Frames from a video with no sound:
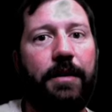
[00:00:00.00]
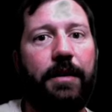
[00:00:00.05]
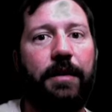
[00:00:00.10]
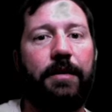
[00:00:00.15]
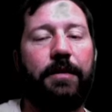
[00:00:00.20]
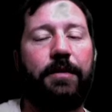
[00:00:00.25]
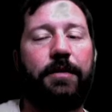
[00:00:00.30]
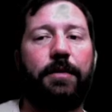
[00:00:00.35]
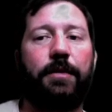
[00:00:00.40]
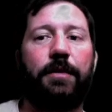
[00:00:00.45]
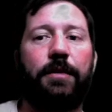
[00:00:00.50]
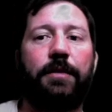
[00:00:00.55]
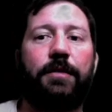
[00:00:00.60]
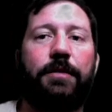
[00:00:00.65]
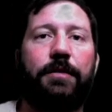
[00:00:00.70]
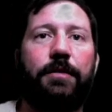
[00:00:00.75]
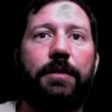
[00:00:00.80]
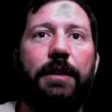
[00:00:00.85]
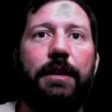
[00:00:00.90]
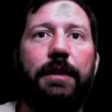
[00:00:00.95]
into the
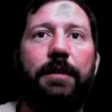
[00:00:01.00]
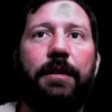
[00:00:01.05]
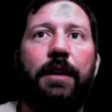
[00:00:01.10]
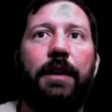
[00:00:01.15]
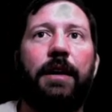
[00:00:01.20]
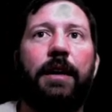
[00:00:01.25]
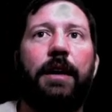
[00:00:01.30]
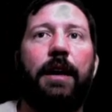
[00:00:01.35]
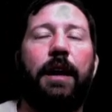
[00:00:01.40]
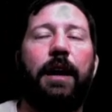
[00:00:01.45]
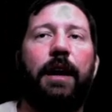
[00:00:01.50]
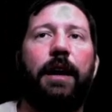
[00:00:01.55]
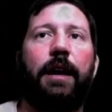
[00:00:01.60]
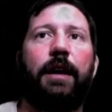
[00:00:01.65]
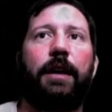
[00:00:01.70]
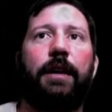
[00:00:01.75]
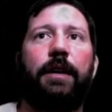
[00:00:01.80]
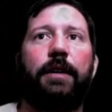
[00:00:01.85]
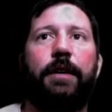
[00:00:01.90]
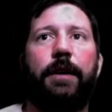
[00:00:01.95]
street,
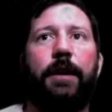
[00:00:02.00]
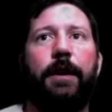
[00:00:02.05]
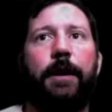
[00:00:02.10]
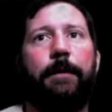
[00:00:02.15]
and